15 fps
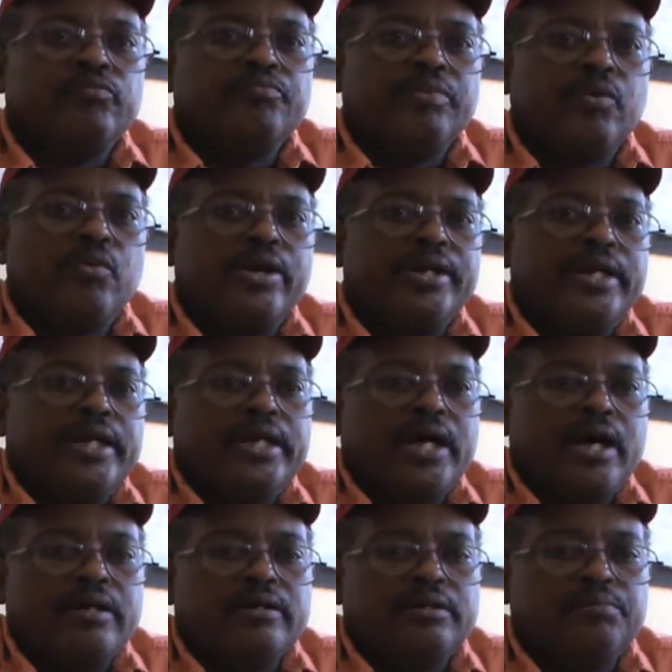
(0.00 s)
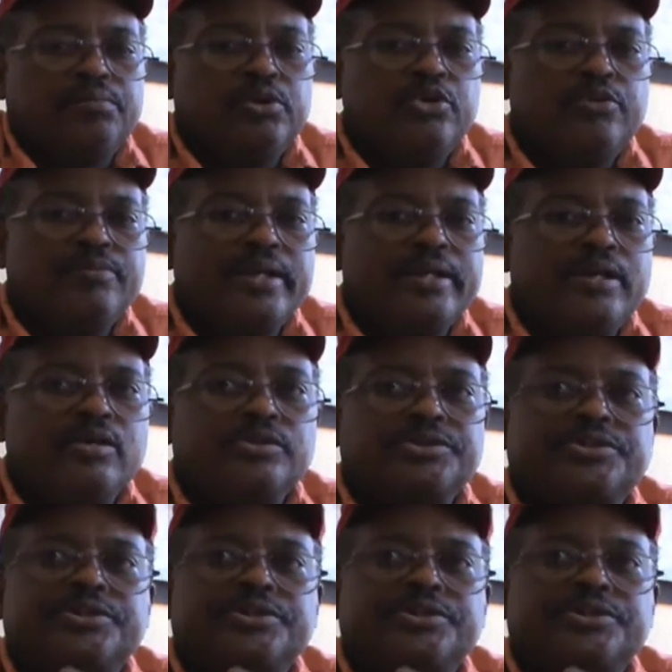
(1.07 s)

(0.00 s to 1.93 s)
But one day out of the blue, my nose